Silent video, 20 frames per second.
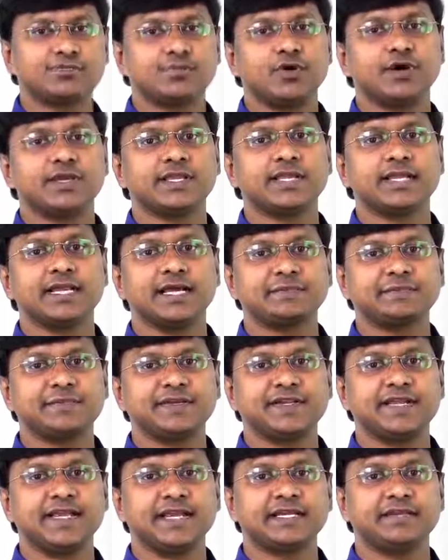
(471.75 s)
bronchial
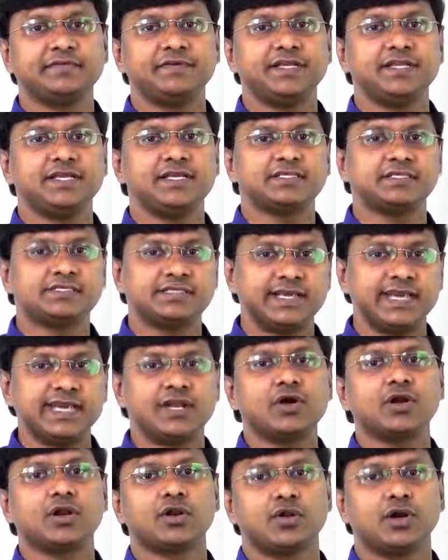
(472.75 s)
hyperreactivity is
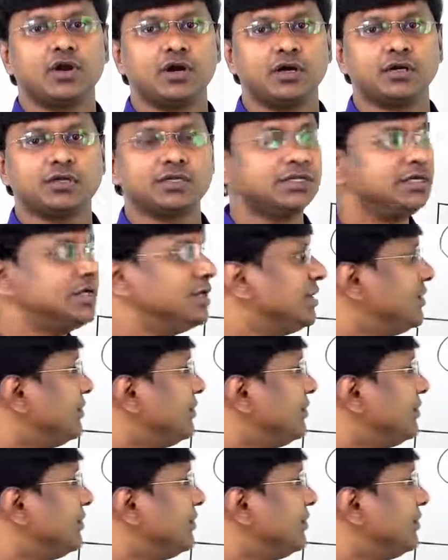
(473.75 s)
there or not,